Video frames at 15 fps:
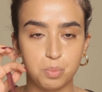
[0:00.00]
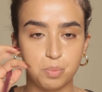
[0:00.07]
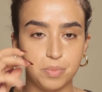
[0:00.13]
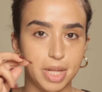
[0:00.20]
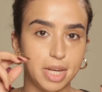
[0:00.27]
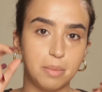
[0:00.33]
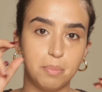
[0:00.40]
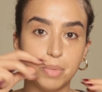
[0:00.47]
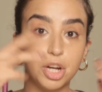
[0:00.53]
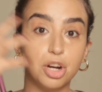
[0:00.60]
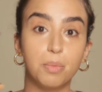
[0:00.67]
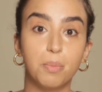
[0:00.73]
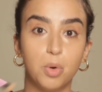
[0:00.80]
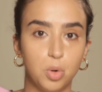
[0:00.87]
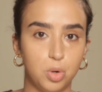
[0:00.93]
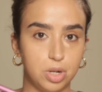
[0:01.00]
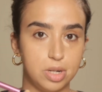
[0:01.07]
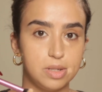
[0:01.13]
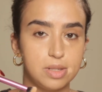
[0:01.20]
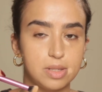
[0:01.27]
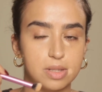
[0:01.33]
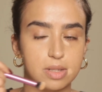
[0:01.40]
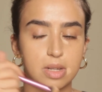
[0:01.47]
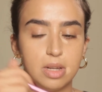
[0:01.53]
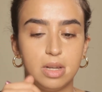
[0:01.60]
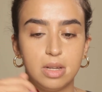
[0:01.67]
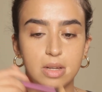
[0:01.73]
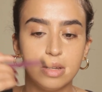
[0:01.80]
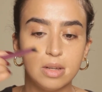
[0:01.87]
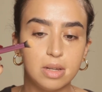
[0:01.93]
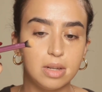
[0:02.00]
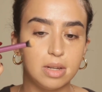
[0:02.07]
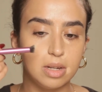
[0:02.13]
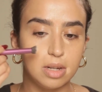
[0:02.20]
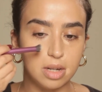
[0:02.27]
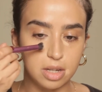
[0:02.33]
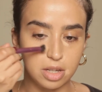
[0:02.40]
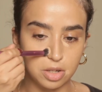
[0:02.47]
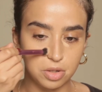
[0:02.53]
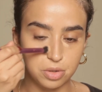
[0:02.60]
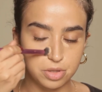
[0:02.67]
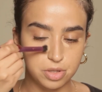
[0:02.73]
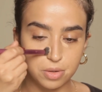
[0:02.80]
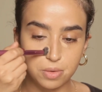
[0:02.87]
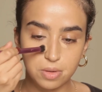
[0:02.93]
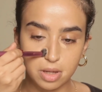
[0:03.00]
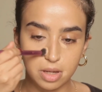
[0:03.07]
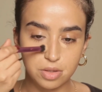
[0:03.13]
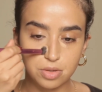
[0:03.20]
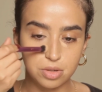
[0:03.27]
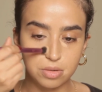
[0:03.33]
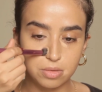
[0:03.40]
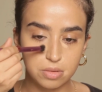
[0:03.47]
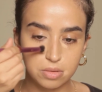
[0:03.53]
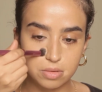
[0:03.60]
like bigger pores, I also like to